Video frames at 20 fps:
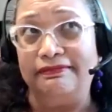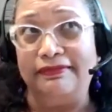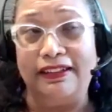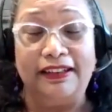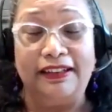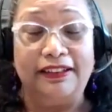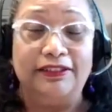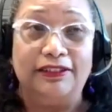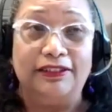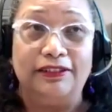
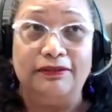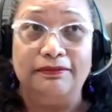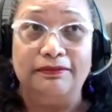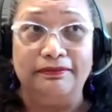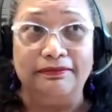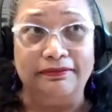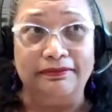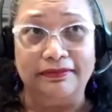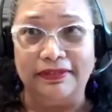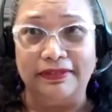don't know,
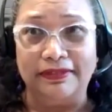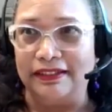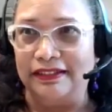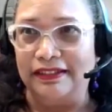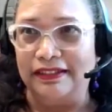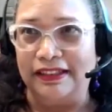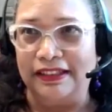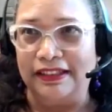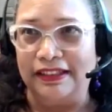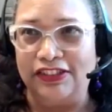
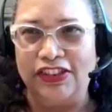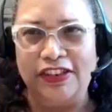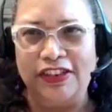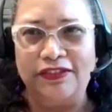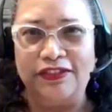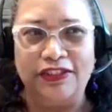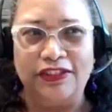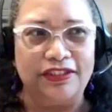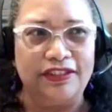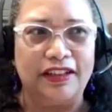
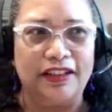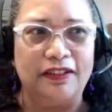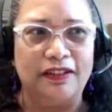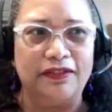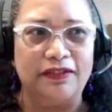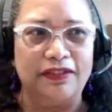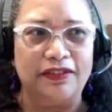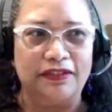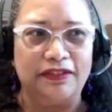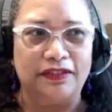achieved
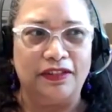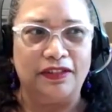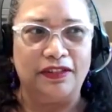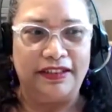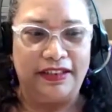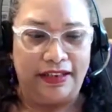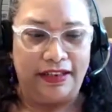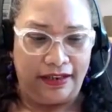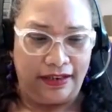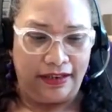yourself as far
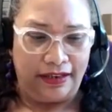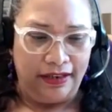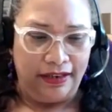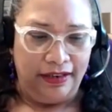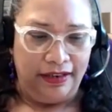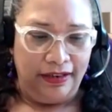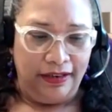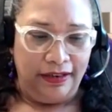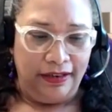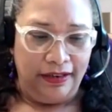as a,
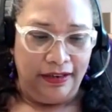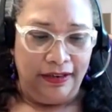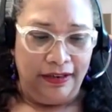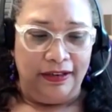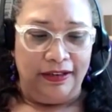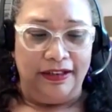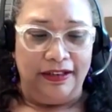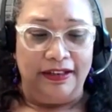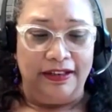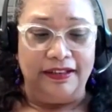
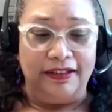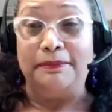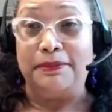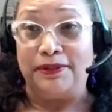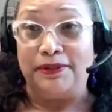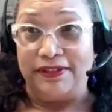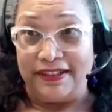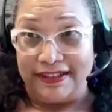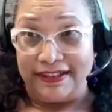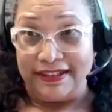let's say,
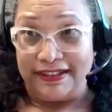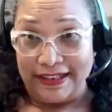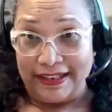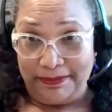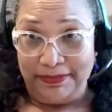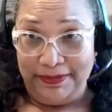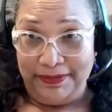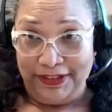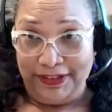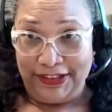
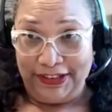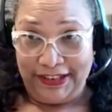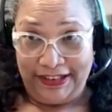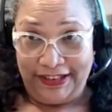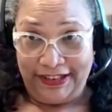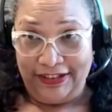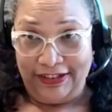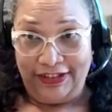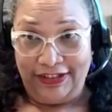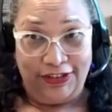
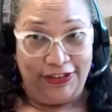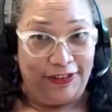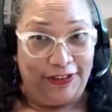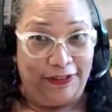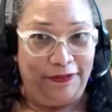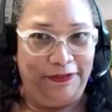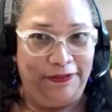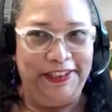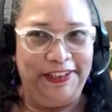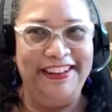perception
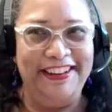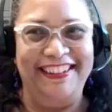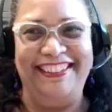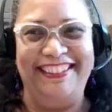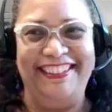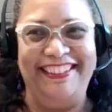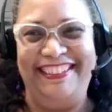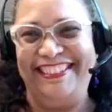shift?